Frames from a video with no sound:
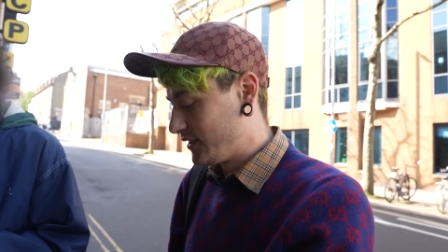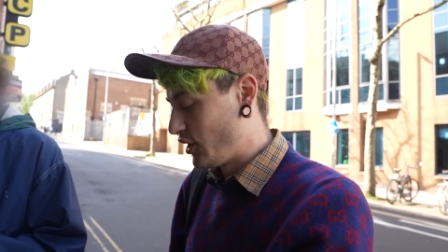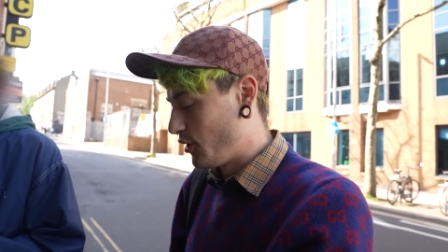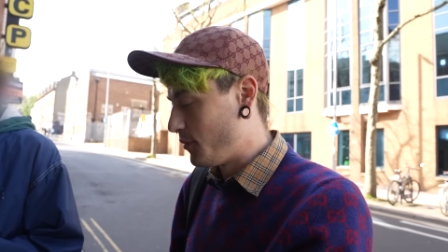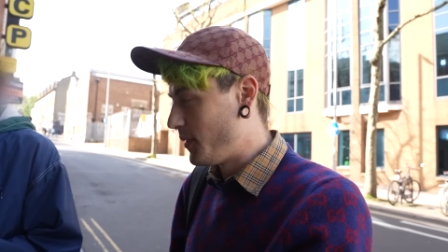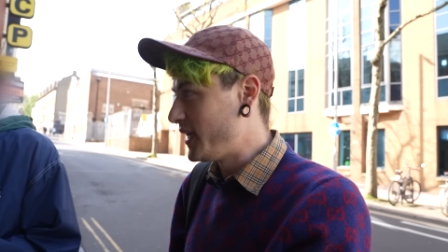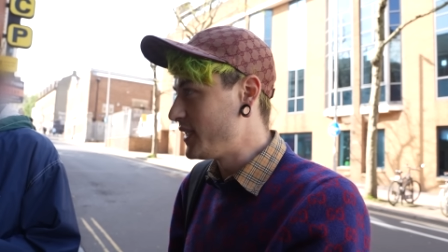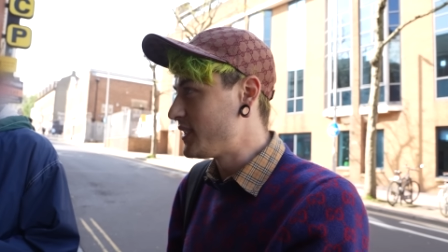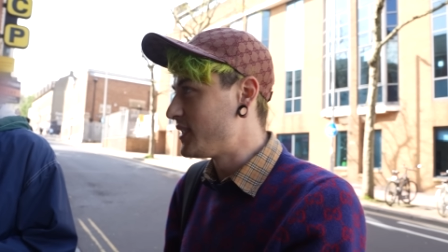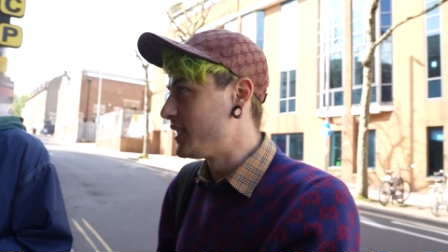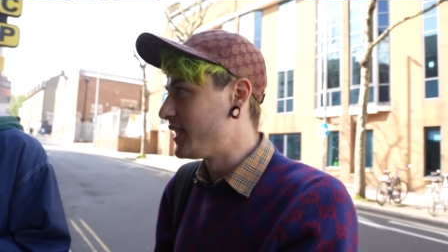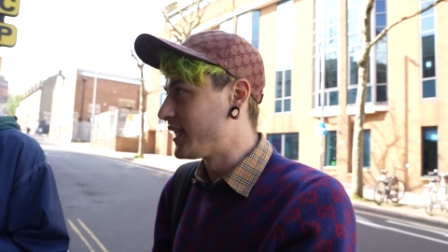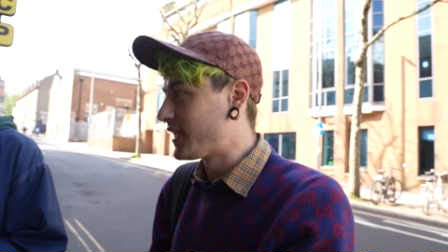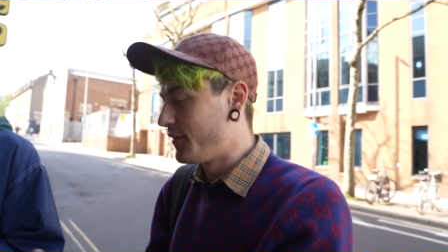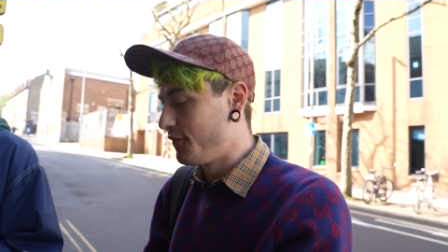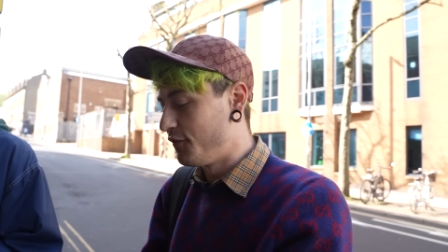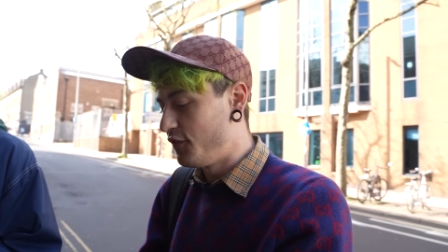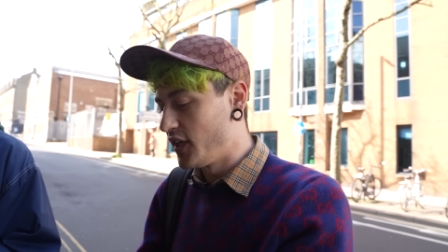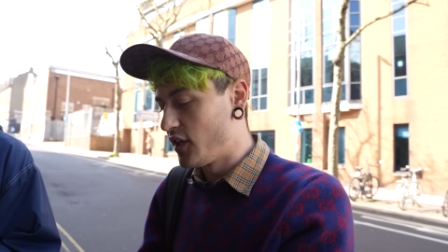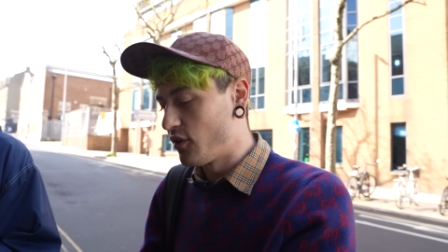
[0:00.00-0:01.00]
So basically, it
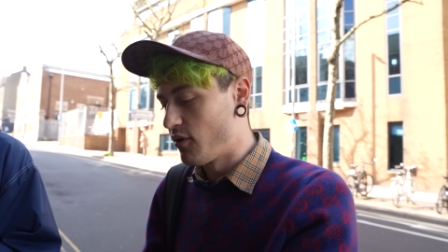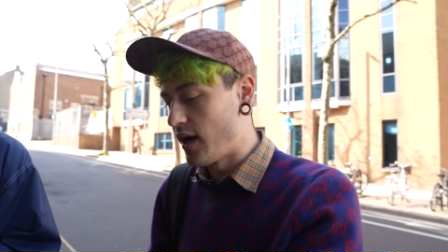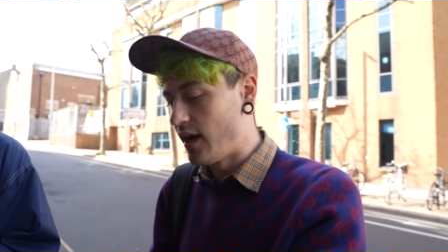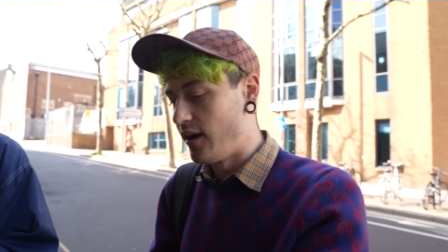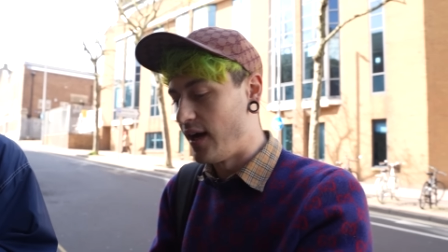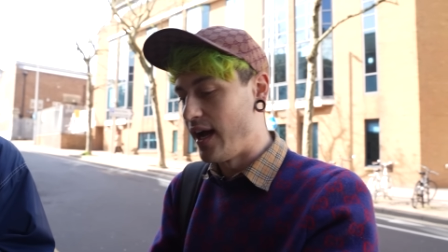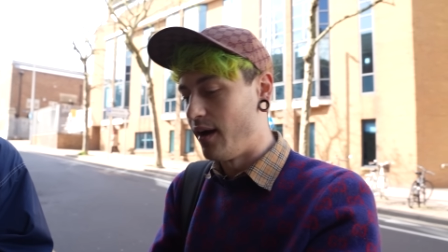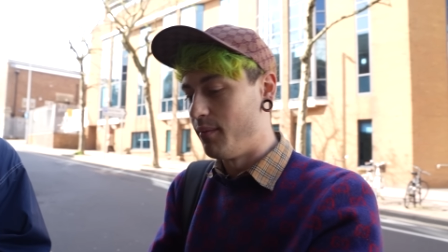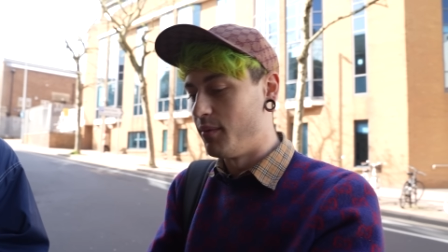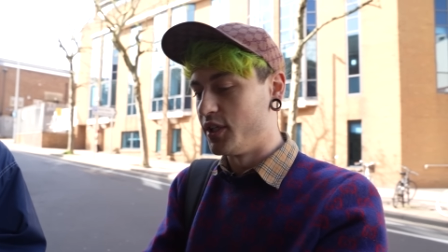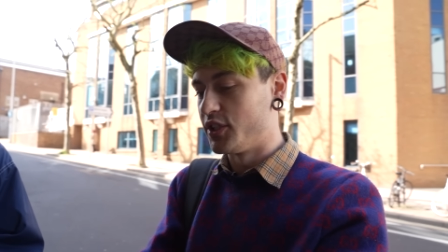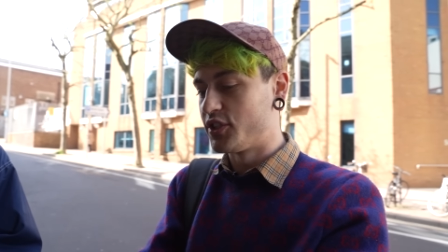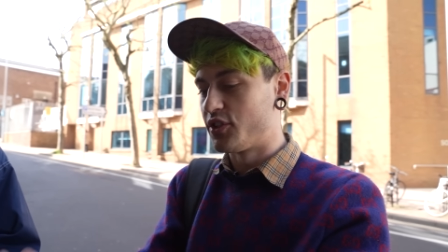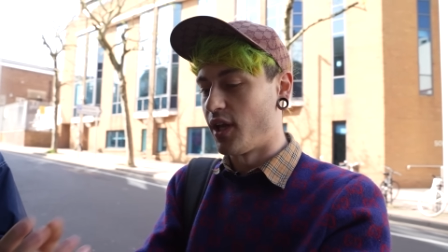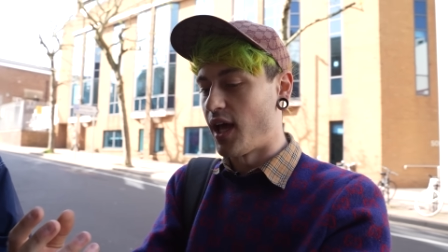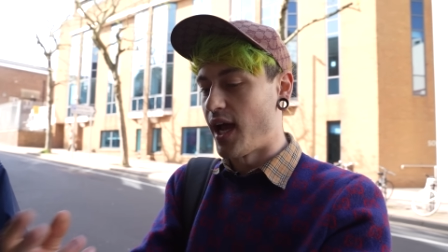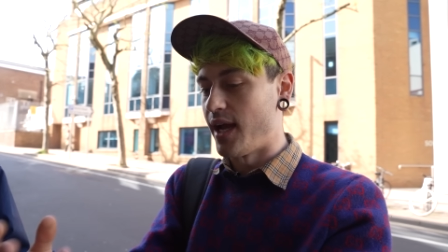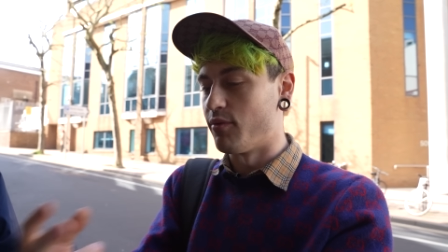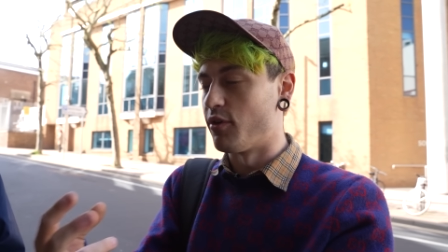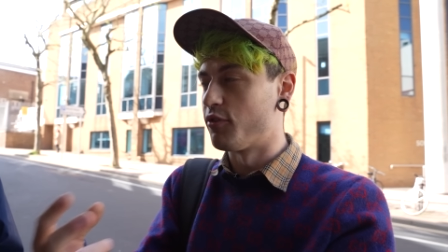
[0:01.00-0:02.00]
can figure out how much
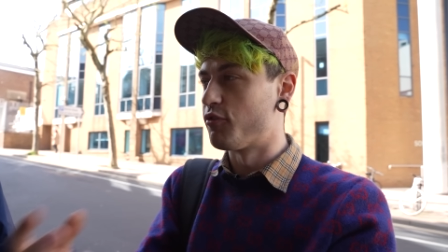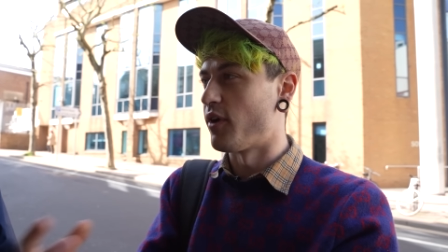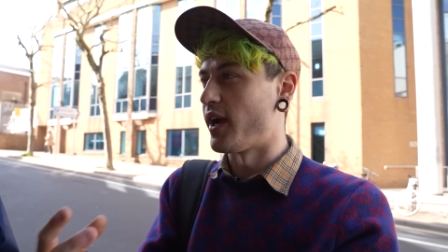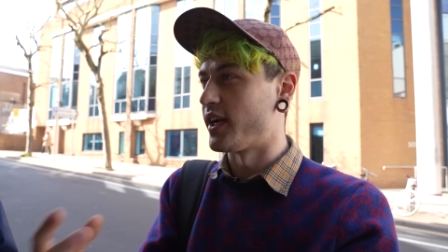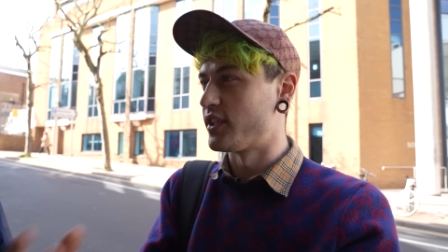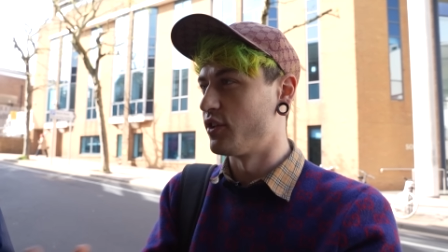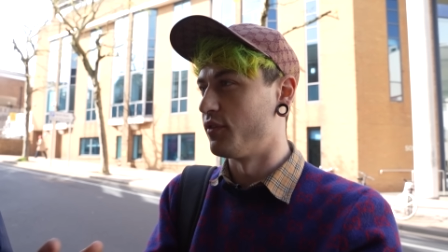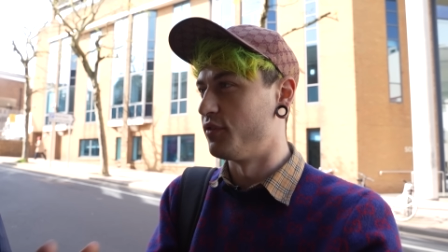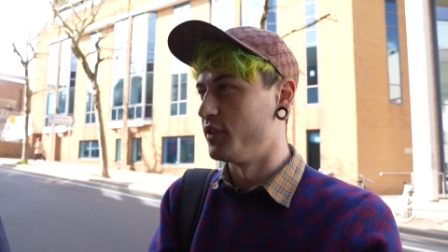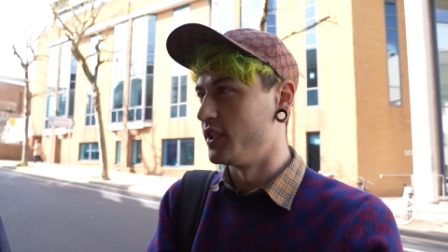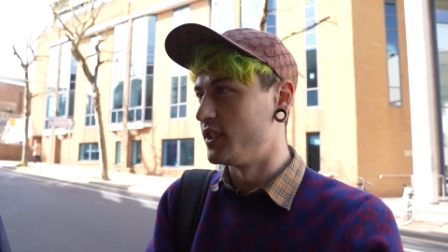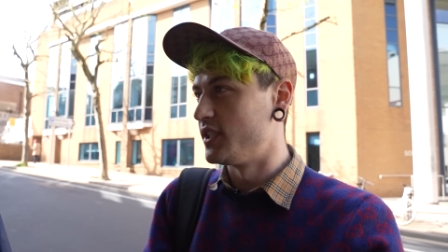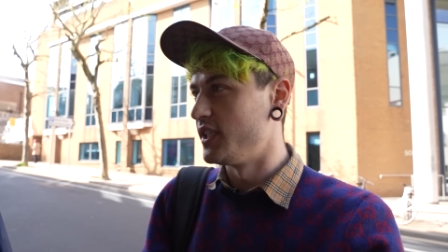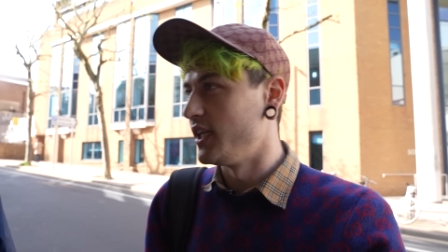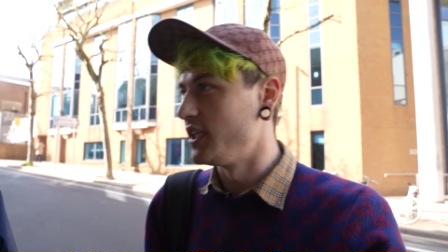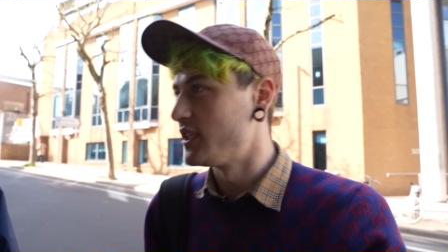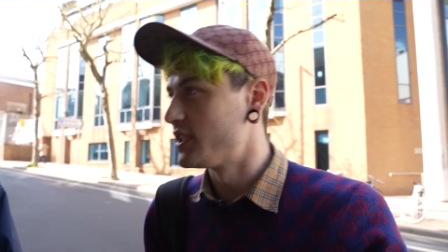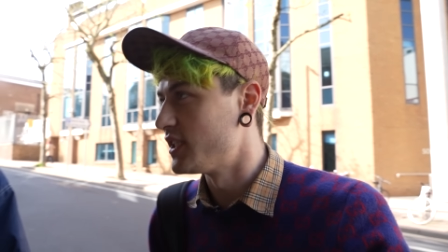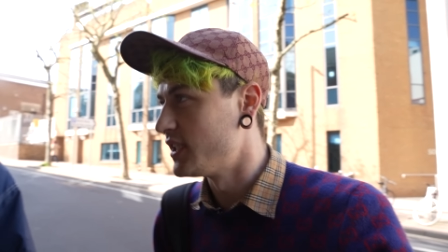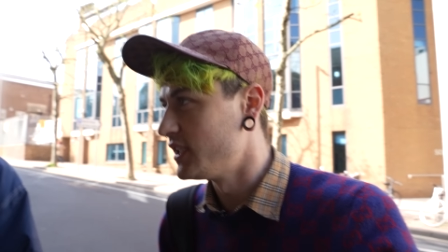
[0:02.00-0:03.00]
light refracts off of the T
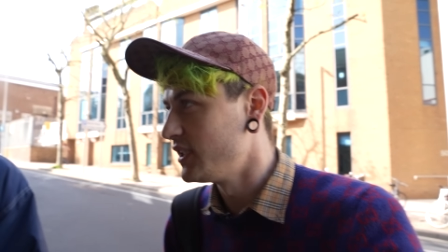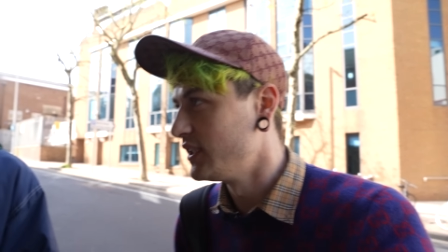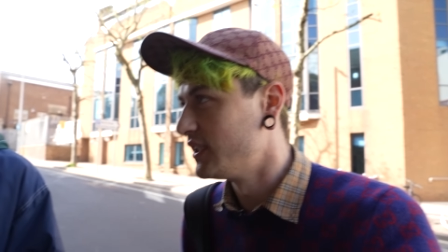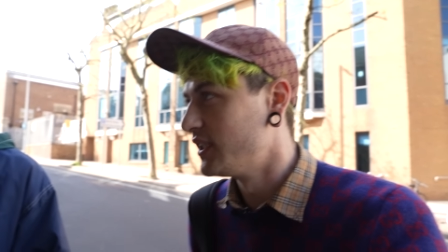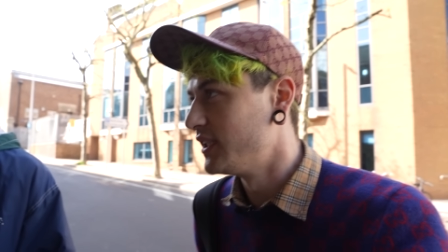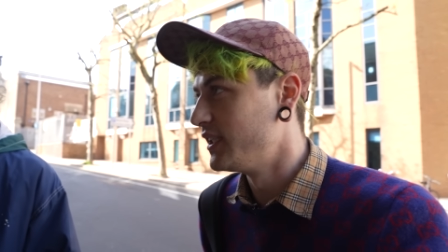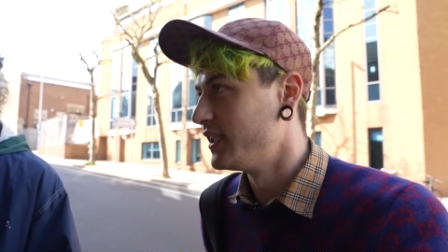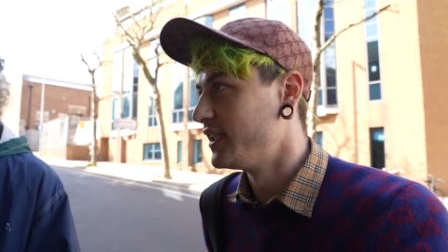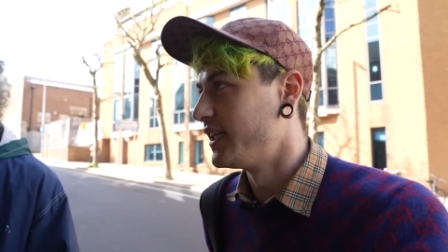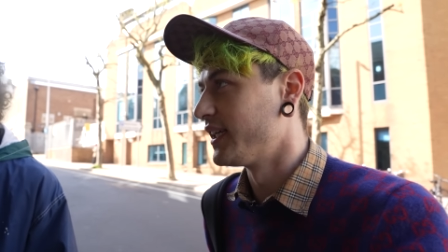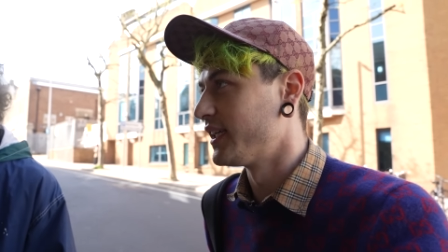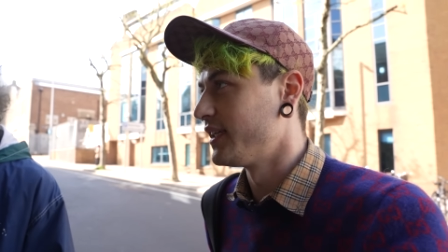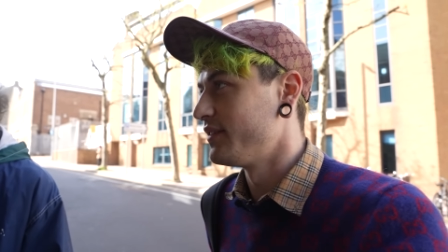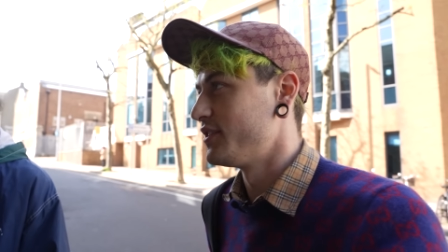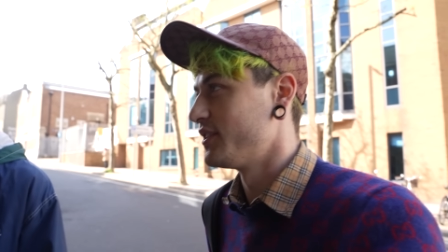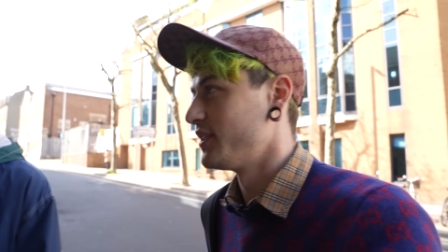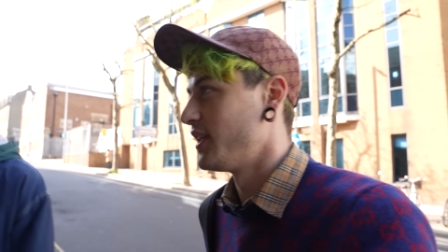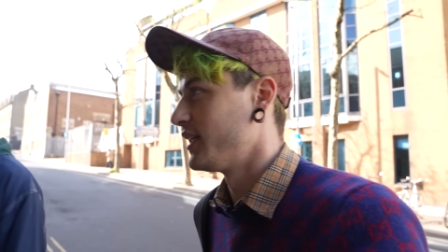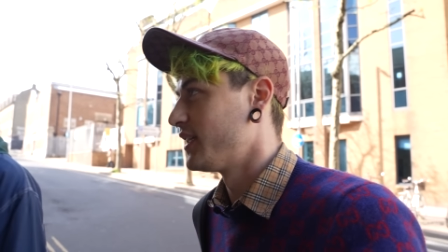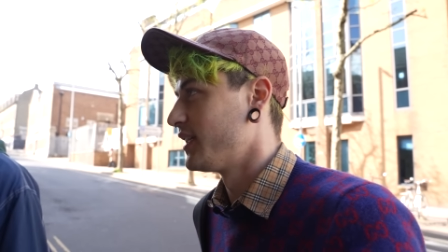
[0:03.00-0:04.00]
H C, and then that
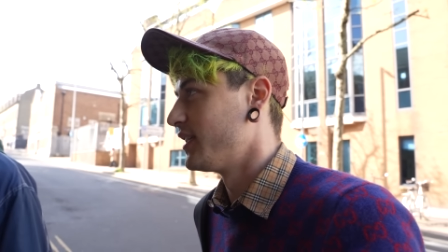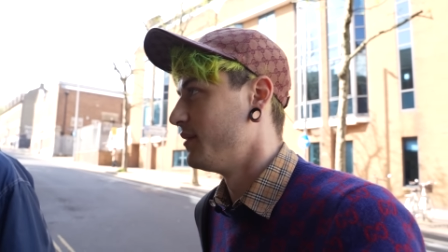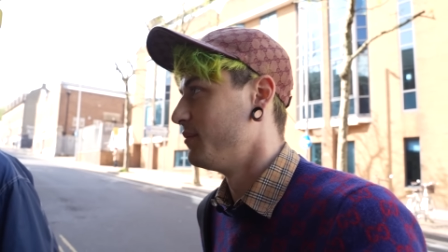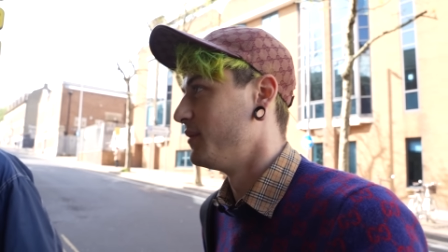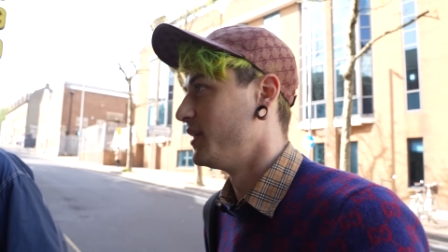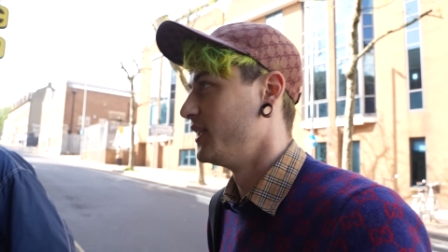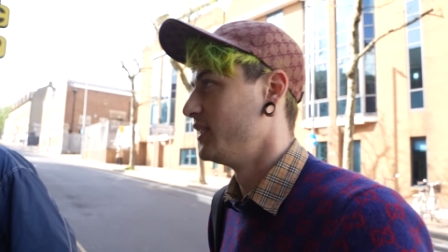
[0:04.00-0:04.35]
gives well, you like a number.